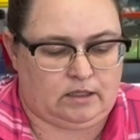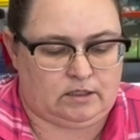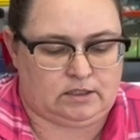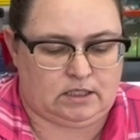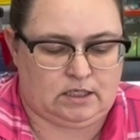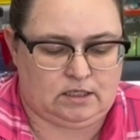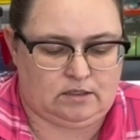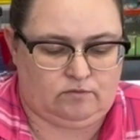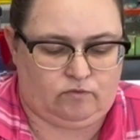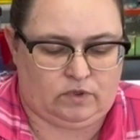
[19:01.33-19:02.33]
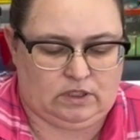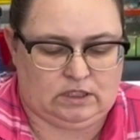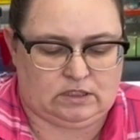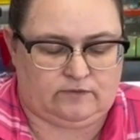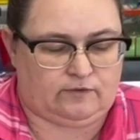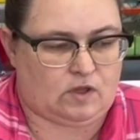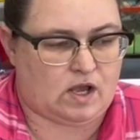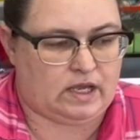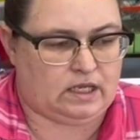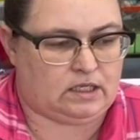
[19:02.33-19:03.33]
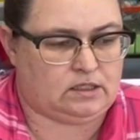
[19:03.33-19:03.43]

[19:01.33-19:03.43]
the day really is flying.